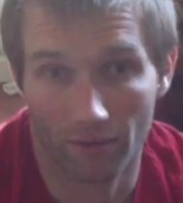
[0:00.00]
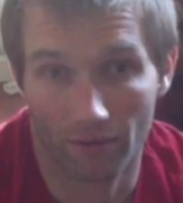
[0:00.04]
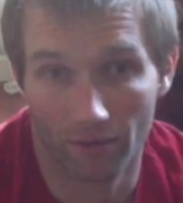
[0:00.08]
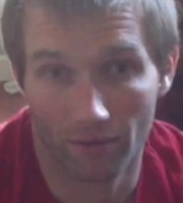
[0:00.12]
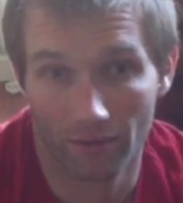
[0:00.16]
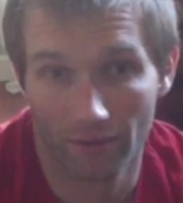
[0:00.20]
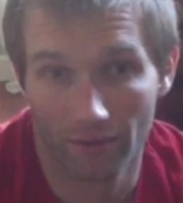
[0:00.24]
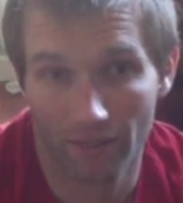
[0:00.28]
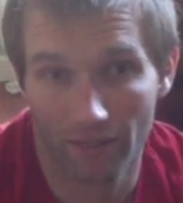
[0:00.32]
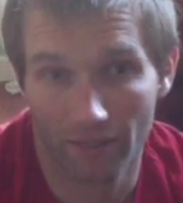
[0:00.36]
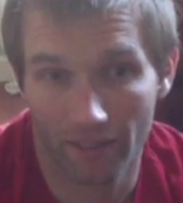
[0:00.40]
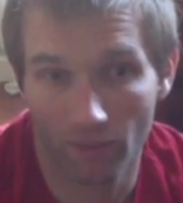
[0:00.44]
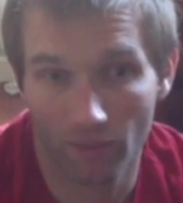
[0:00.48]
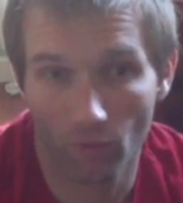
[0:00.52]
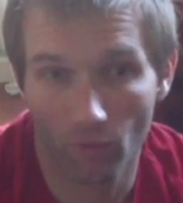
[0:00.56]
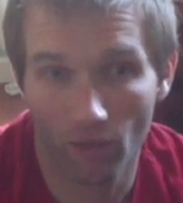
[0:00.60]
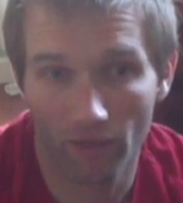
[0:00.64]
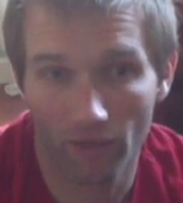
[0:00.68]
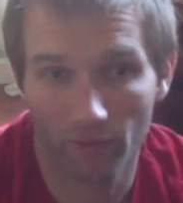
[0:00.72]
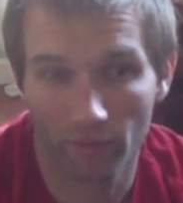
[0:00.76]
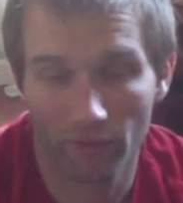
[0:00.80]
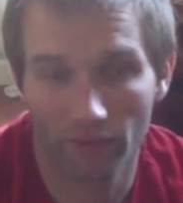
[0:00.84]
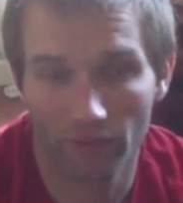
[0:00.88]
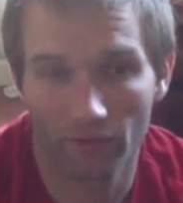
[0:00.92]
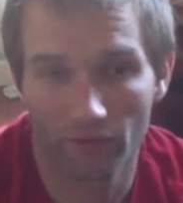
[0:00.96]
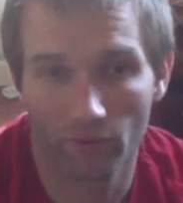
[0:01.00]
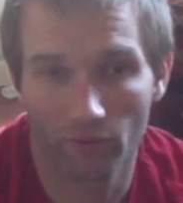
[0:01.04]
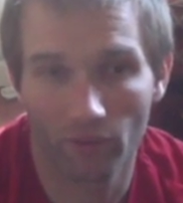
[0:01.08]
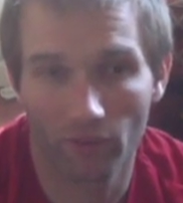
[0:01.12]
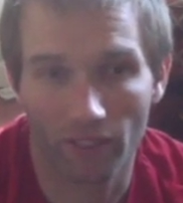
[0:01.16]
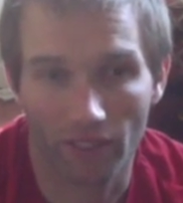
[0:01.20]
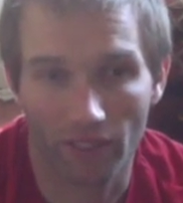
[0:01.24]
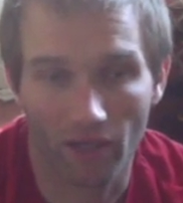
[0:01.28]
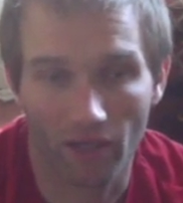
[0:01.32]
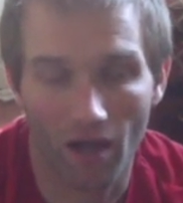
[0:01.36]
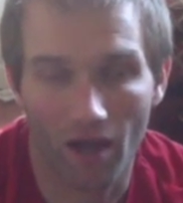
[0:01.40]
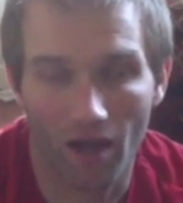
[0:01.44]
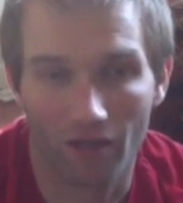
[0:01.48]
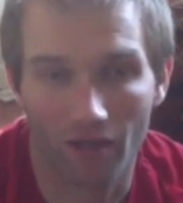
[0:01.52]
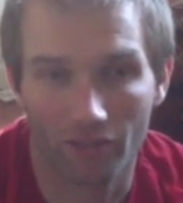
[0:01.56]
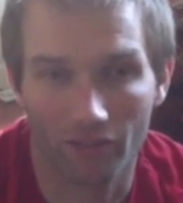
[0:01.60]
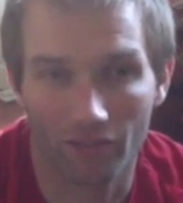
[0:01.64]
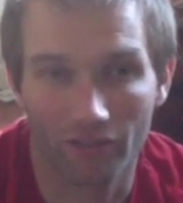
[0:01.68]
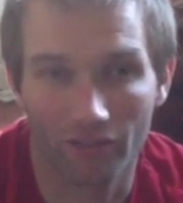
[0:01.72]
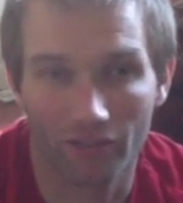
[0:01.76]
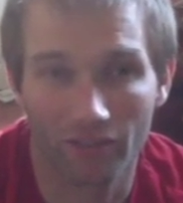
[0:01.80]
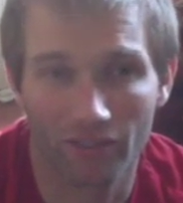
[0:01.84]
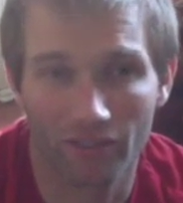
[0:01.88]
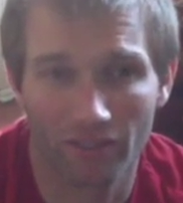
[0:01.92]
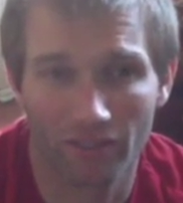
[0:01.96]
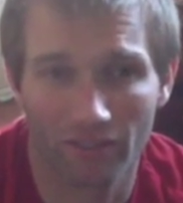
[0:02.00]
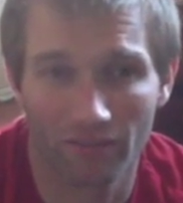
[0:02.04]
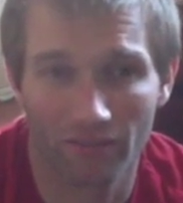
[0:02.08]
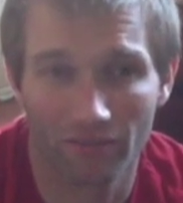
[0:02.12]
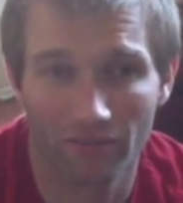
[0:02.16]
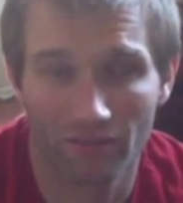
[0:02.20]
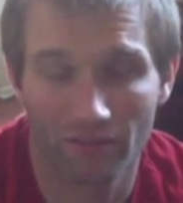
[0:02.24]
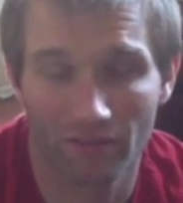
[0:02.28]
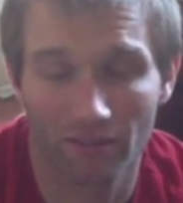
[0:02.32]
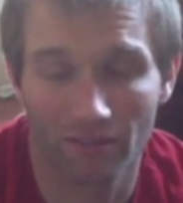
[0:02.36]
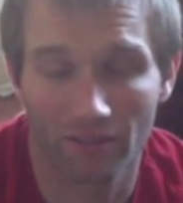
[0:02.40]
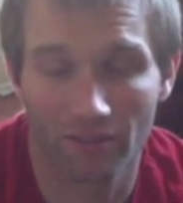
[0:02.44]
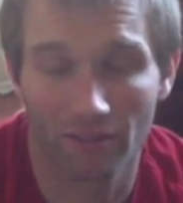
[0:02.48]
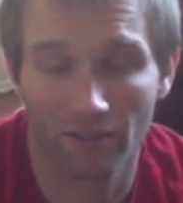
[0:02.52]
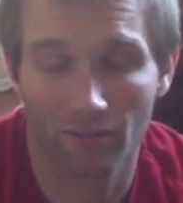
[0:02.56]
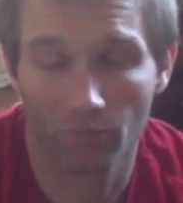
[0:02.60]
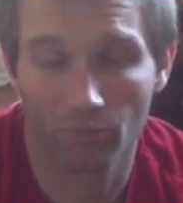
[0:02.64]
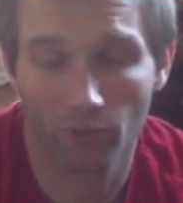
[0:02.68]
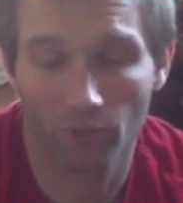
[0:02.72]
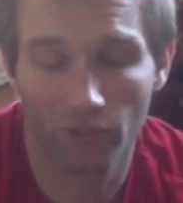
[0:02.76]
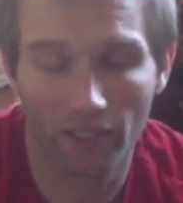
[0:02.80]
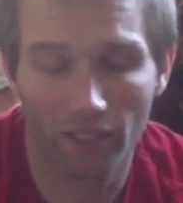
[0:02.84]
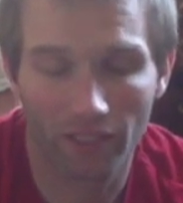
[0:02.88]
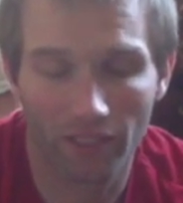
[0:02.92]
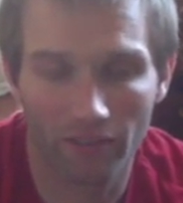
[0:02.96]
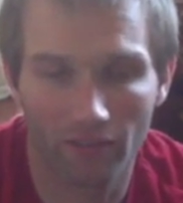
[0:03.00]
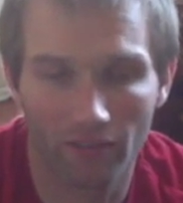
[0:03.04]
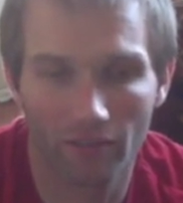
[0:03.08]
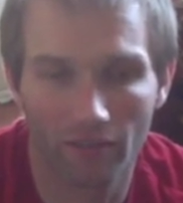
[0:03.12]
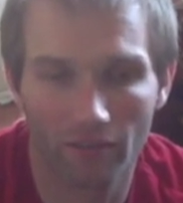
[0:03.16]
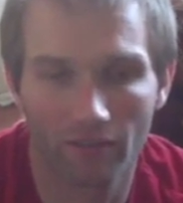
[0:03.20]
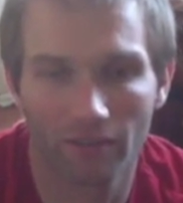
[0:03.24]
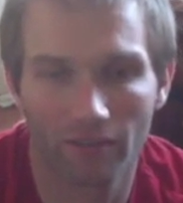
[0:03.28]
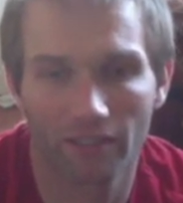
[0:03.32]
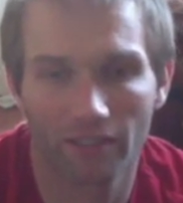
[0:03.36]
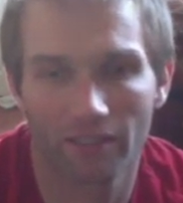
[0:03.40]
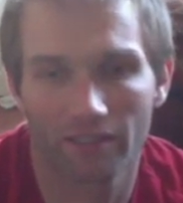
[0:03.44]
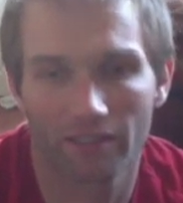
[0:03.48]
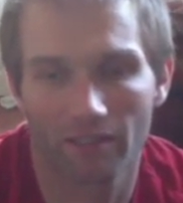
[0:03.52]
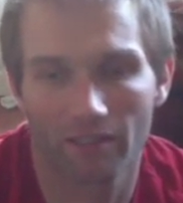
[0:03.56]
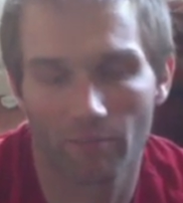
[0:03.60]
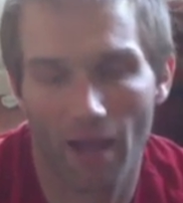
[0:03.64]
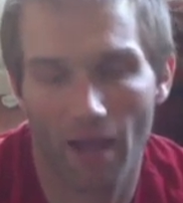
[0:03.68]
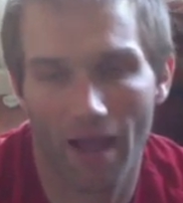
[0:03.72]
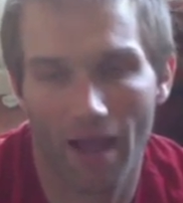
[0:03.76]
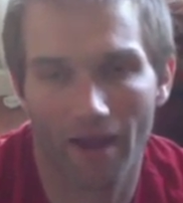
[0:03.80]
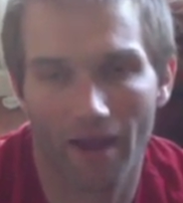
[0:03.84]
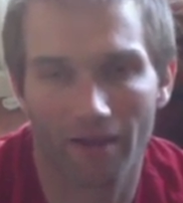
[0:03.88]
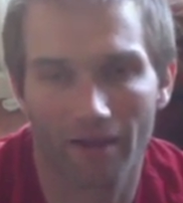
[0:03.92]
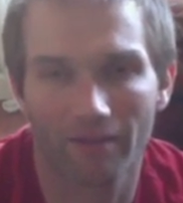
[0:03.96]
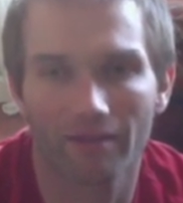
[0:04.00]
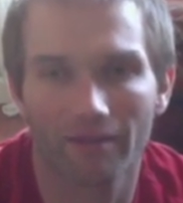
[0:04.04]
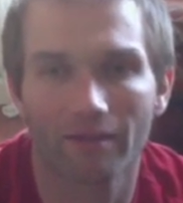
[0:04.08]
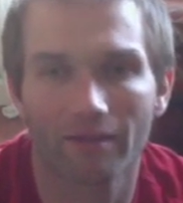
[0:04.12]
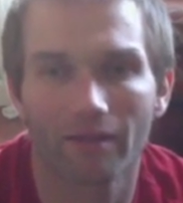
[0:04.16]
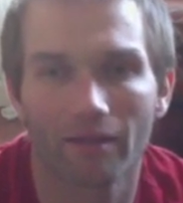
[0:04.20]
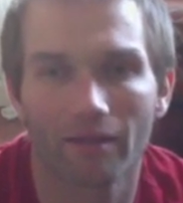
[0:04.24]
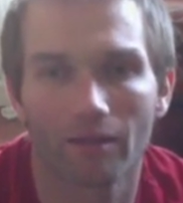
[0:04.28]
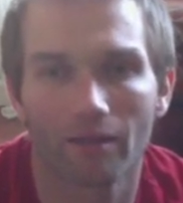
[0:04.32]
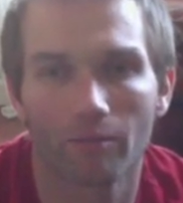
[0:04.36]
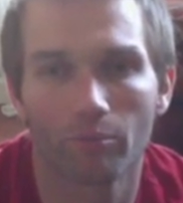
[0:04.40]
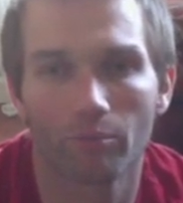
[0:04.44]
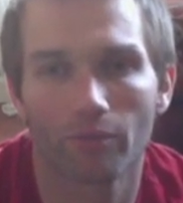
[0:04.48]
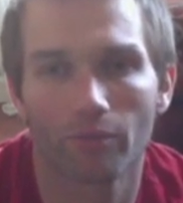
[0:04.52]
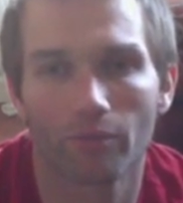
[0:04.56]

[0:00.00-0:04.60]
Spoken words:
Now you want to be really cautious, particularly at the back of the hip